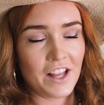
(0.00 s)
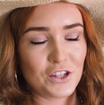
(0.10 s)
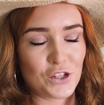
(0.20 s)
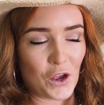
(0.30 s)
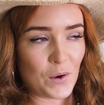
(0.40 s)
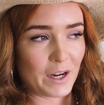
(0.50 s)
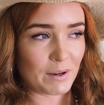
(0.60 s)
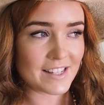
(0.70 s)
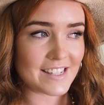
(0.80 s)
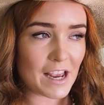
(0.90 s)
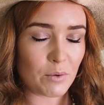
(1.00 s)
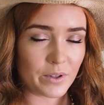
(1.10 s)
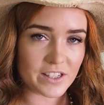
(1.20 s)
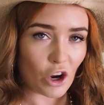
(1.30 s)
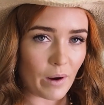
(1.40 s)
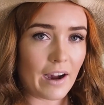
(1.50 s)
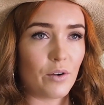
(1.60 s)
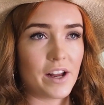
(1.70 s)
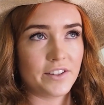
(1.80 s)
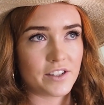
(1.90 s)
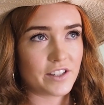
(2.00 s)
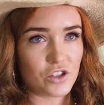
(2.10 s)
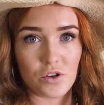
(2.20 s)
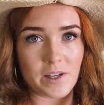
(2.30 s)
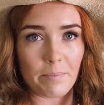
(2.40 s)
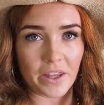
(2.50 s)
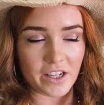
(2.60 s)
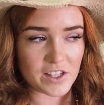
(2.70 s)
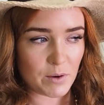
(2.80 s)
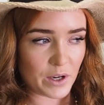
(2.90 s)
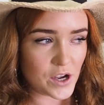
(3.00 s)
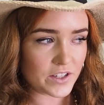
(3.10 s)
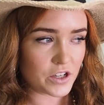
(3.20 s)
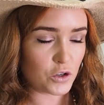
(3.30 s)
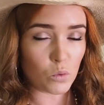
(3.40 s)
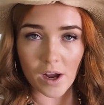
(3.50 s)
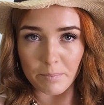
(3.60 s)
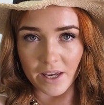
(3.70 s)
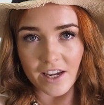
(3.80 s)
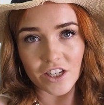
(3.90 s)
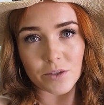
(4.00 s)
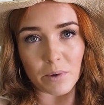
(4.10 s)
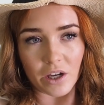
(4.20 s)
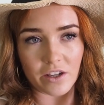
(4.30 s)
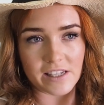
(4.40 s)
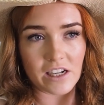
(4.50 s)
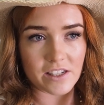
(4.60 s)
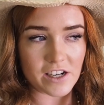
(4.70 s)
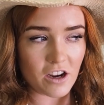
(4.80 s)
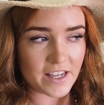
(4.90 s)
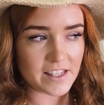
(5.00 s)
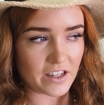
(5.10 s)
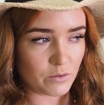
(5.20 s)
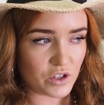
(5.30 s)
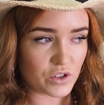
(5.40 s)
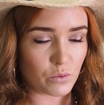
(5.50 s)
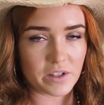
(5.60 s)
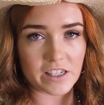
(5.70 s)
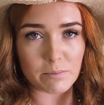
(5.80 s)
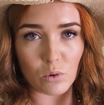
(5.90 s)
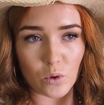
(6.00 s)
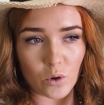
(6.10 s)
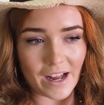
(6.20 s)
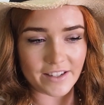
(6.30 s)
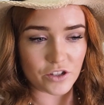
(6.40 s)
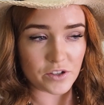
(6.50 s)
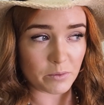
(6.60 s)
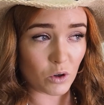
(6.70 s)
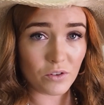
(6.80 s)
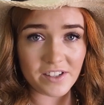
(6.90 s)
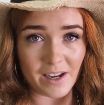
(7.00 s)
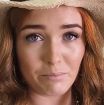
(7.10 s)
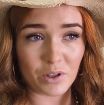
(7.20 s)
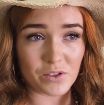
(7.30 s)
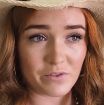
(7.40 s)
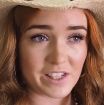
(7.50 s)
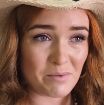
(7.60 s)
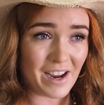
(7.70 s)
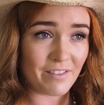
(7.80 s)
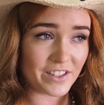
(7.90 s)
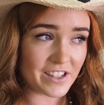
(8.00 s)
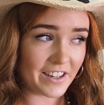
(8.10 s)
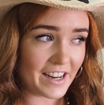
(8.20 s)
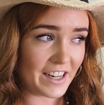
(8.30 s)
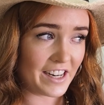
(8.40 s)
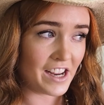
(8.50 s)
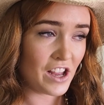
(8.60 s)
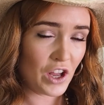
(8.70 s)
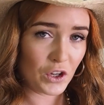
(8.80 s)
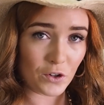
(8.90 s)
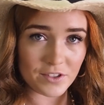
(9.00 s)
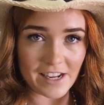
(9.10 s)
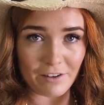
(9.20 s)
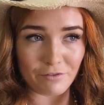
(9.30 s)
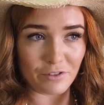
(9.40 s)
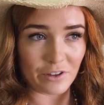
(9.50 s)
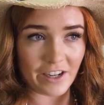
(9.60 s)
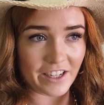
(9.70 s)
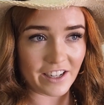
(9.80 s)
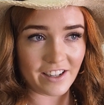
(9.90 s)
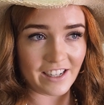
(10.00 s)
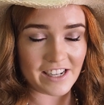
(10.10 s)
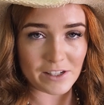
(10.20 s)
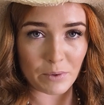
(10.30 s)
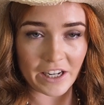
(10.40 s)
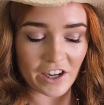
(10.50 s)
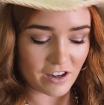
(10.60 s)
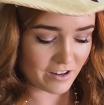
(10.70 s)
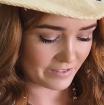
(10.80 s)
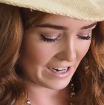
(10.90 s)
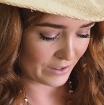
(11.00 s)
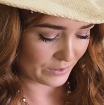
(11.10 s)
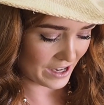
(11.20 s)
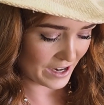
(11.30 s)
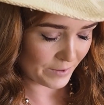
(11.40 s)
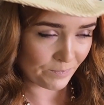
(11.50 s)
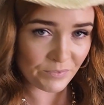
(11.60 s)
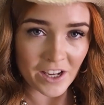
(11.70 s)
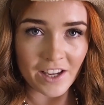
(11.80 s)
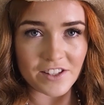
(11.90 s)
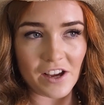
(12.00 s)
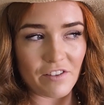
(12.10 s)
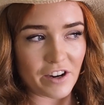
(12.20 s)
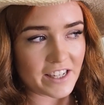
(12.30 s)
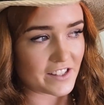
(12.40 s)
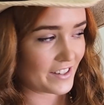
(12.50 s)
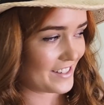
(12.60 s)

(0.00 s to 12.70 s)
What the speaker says: So anyway, today we wanted to go out and do something. So we're going to White Beach because it looks nice, and we just thought we'd explore and do some content, because obviously we haven't done any content for like at least a week and a half now. So yeah, very excited.